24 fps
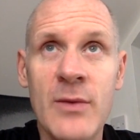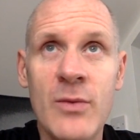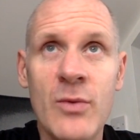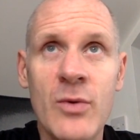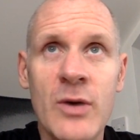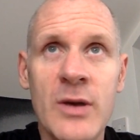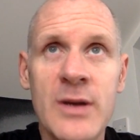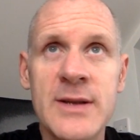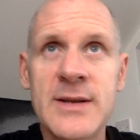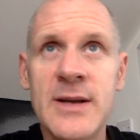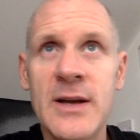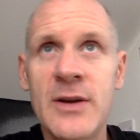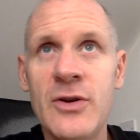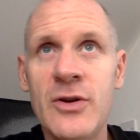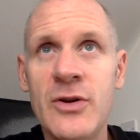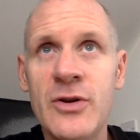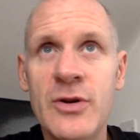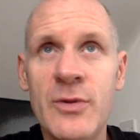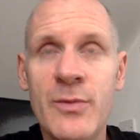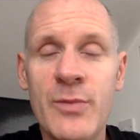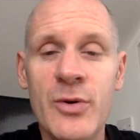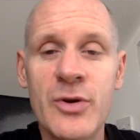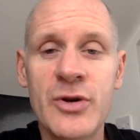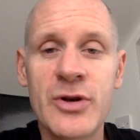We'll continue
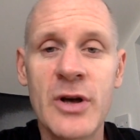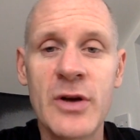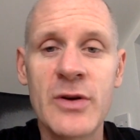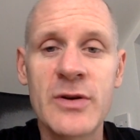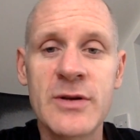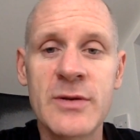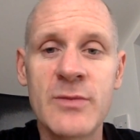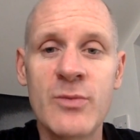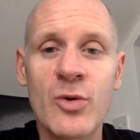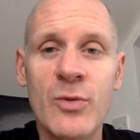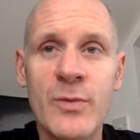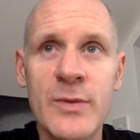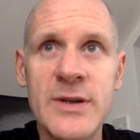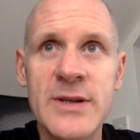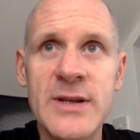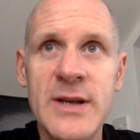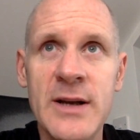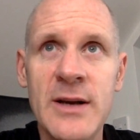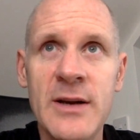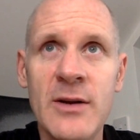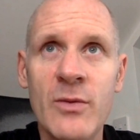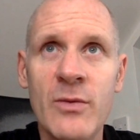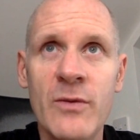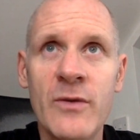to push out some more material.